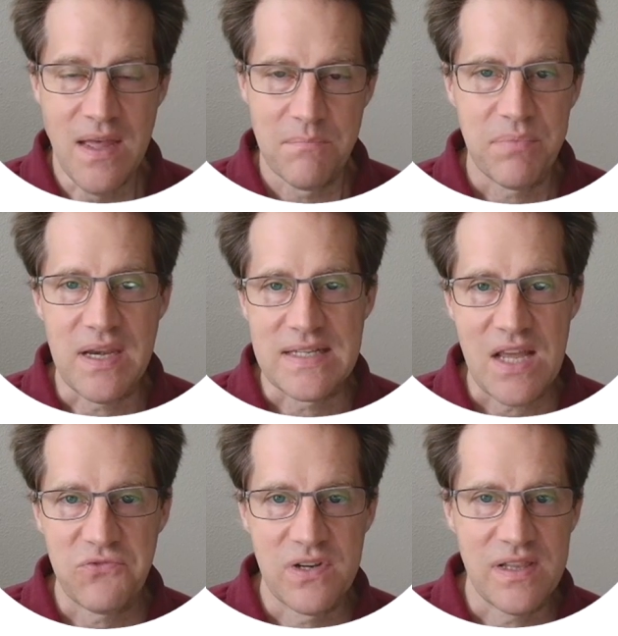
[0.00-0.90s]
But it
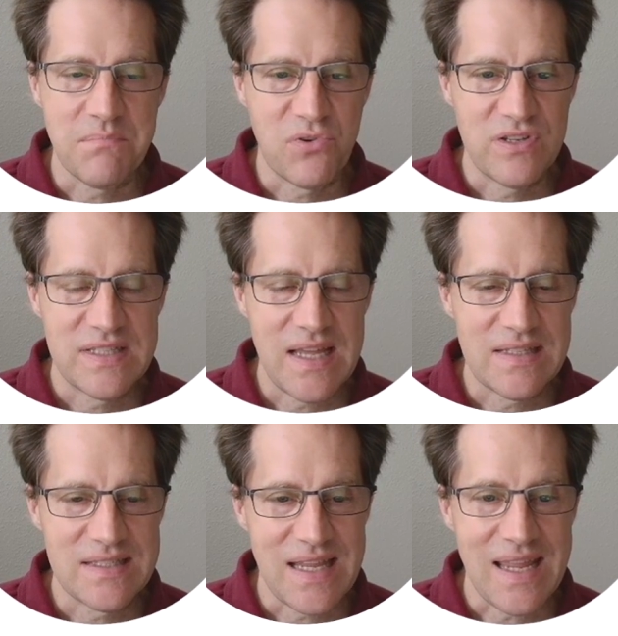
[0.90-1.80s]
definitely
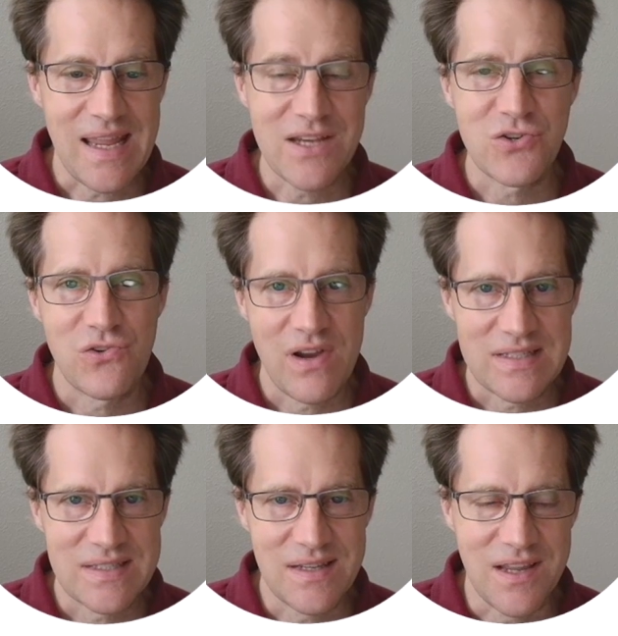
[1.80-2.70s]
presents
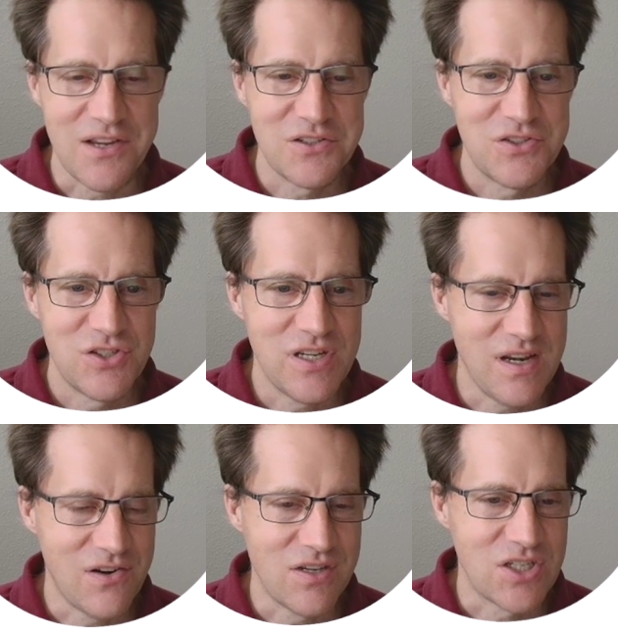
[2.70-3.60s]
interesting
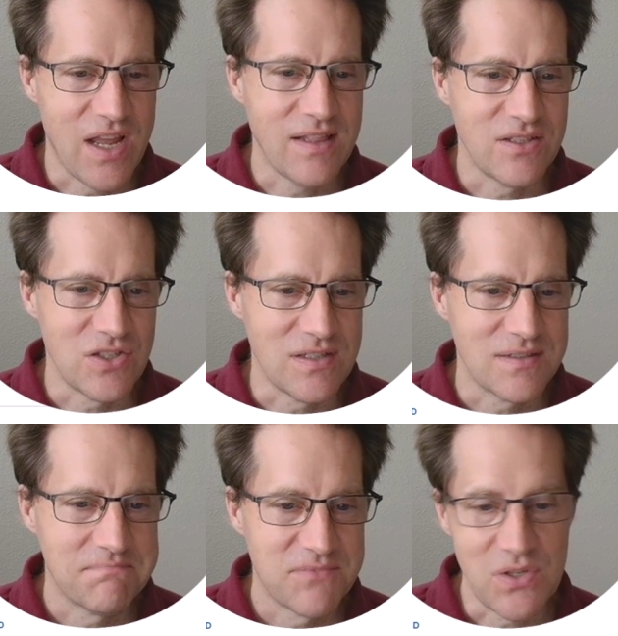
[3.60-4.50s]
engineering
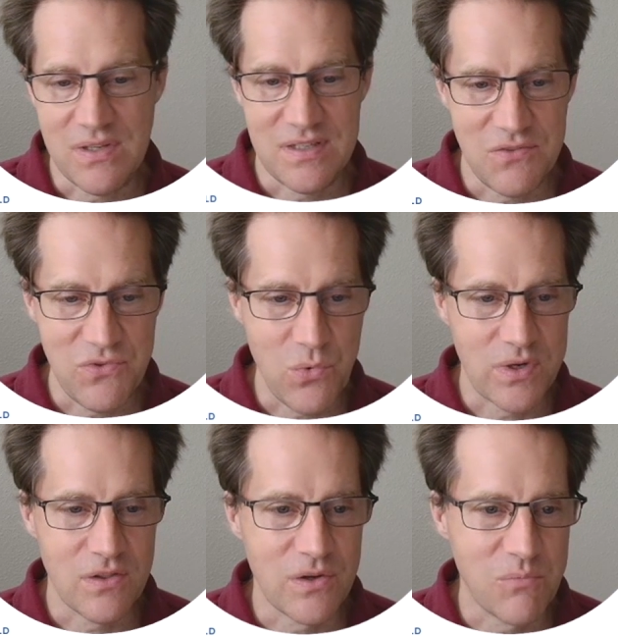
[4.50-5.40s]
challenges. And if you
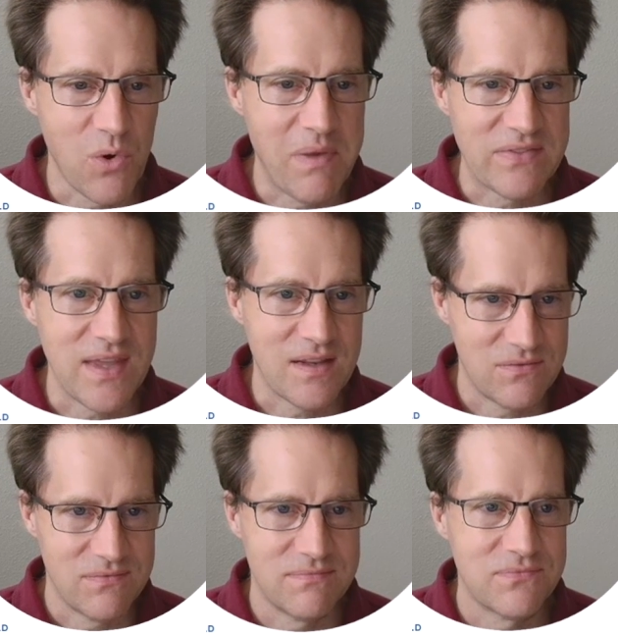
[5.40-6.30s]
want to learn more about that,
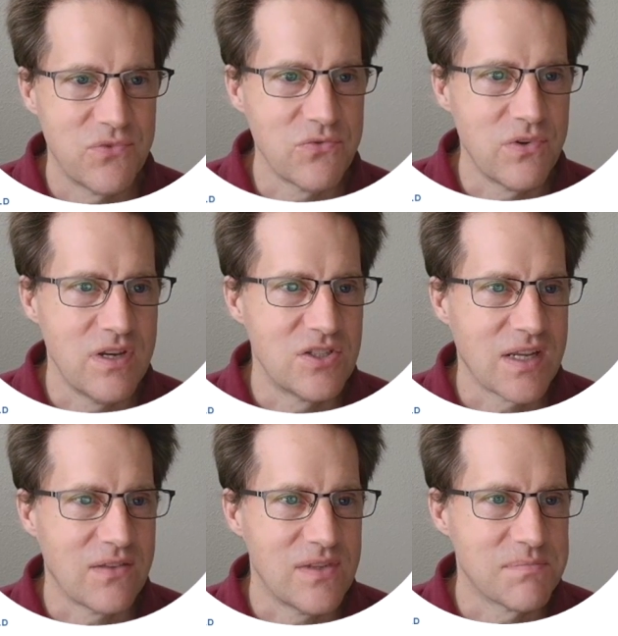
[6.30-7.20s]
feel free to
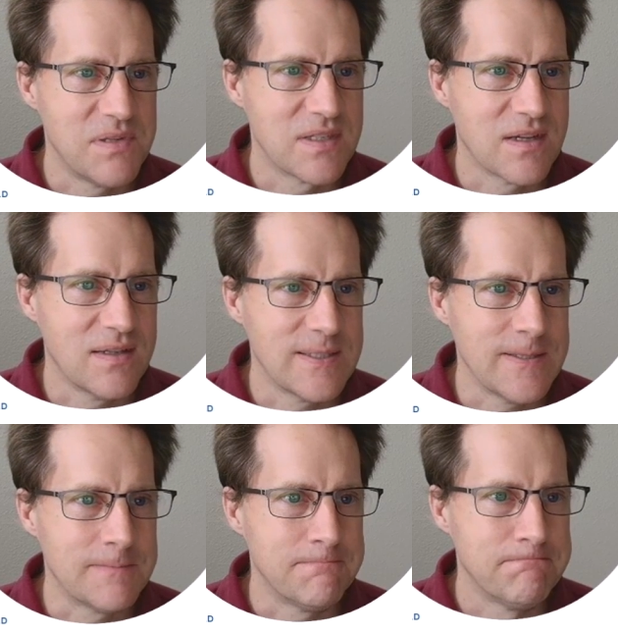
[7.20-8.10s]
check out this piece of content.